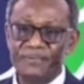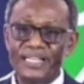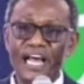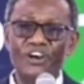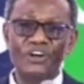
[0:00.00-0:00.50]

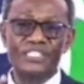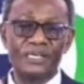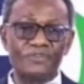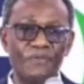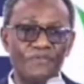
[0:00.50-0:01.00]
with our
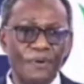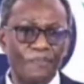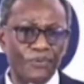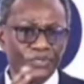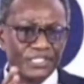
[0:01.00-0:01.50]
concept of
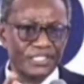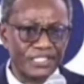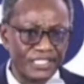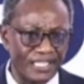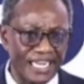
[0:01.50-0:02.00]

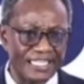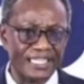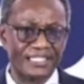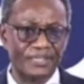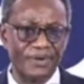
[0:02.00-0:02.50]
repositioning, as I
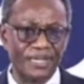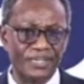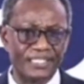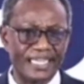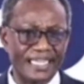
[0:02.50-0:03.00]
said, we are not
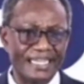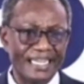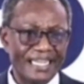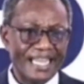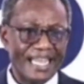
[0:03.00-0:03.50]
saying
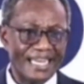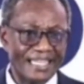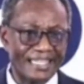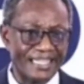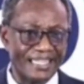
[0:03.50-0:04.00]

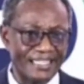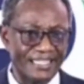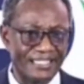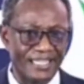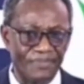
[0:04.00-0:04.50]
anything that
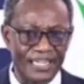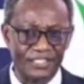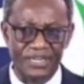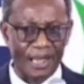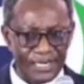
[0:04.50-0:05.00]
something has
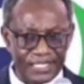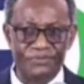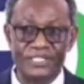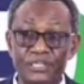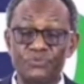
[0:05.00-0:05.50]
gone amiss.
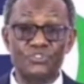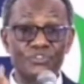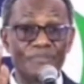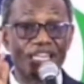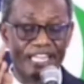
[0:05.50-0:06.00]
We just want
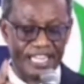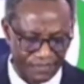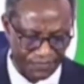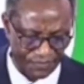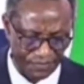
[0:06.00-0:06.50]
to be
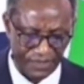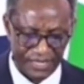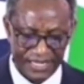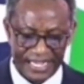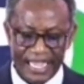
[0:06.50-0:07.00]
careful.
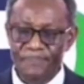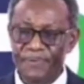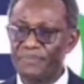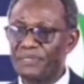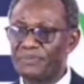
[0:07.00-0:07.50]
And
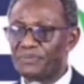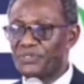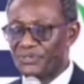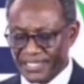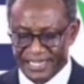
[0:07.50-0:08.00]
permit me to
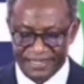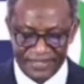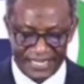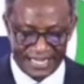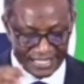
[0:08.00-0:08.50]
say,
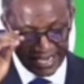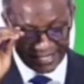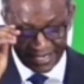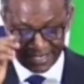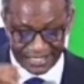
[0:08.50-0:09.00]
even yesterday
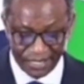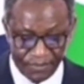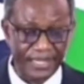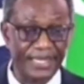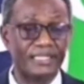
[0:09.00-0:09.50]
I said it
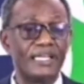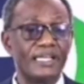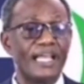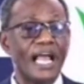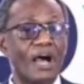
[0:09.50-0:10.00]
somewhere that
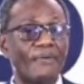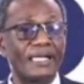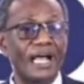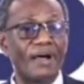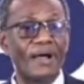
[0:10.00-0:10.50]

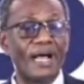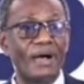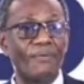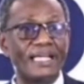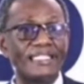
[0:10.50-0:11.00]
our, our,
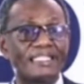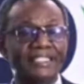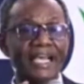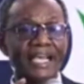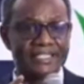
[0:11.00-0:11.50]
our
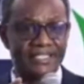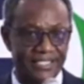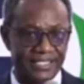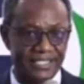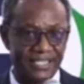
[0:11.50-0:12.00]

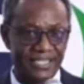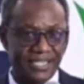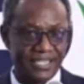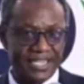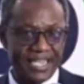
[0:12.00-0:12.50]
intent
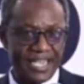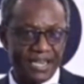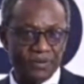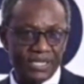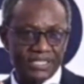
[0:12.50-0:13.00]

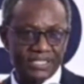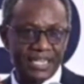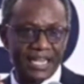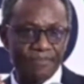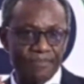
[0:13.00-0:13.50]
and what
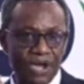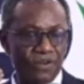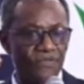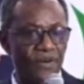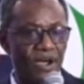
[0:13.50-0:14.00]
is at the back
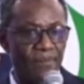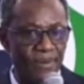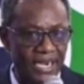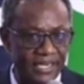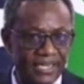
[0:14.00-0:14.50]
of our
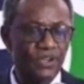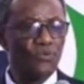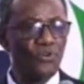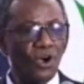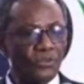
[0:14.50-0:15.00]
mind,
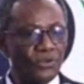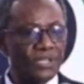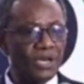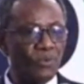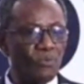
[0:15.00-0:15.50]
we all know
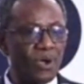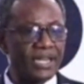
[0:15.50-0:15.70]
that when